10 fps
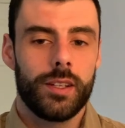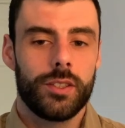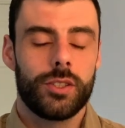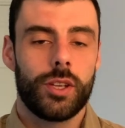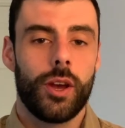
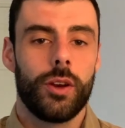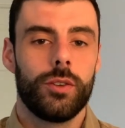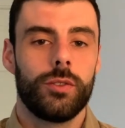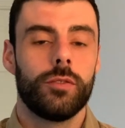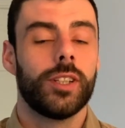
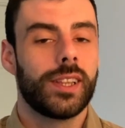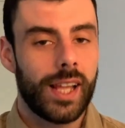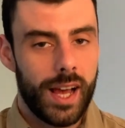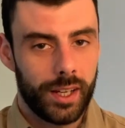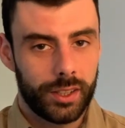So
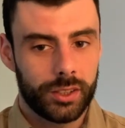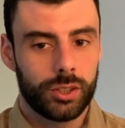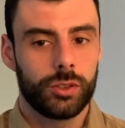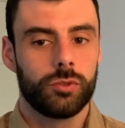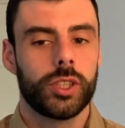
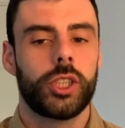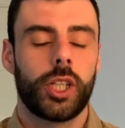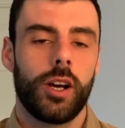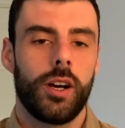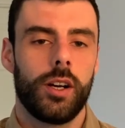relax,
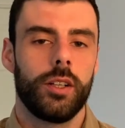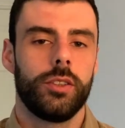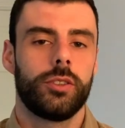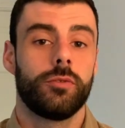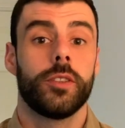
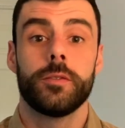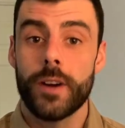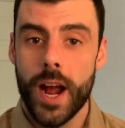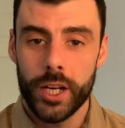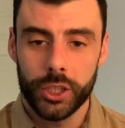recharge,
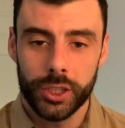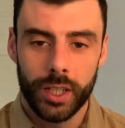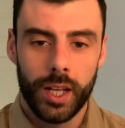refresh,